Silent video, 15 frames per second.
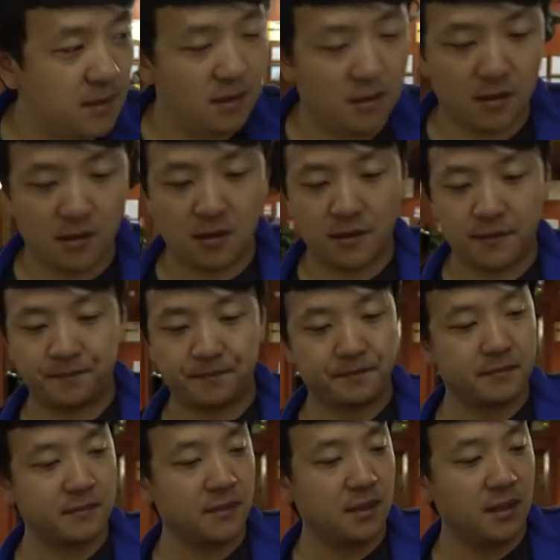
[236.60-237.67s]
Oh
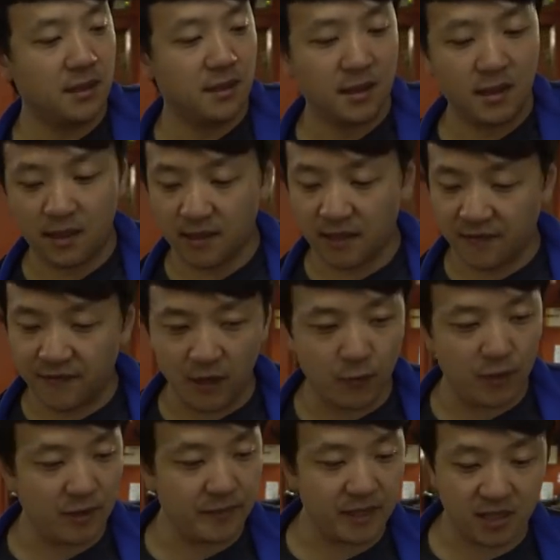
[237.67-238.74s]
I think I found a
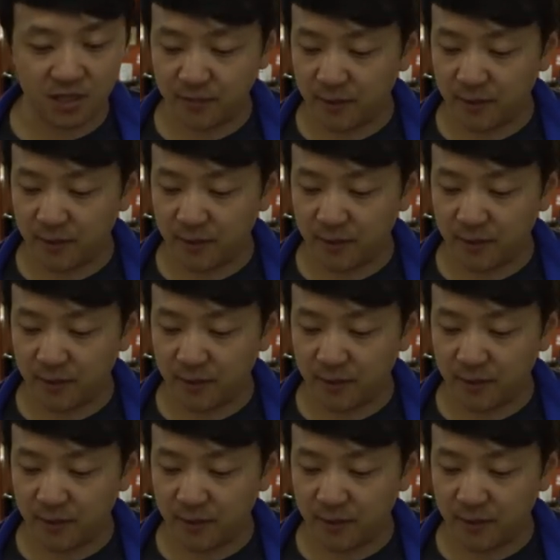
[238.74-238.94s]
way to make this